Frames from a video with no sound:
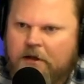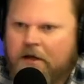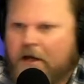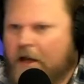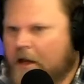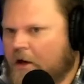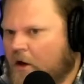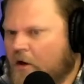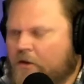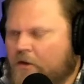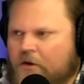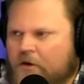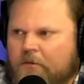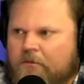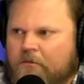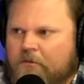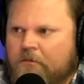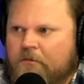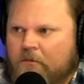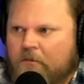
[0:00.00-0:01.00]
And other
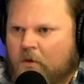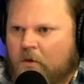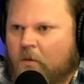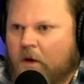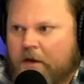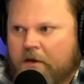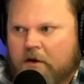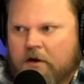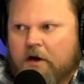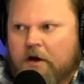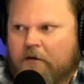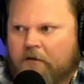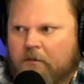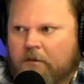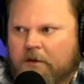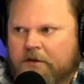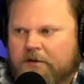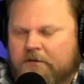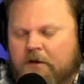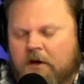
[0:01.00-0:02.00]
the way their
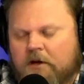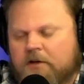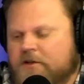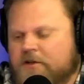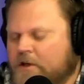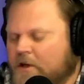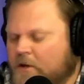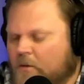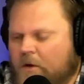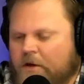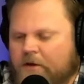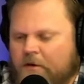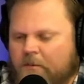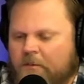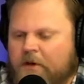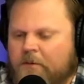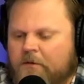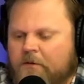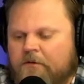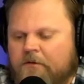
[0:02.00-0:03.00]
governments function and the way mm-hmm. their
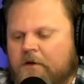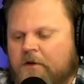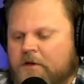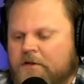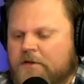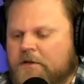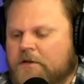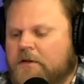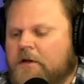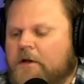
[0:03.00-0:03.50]
people function.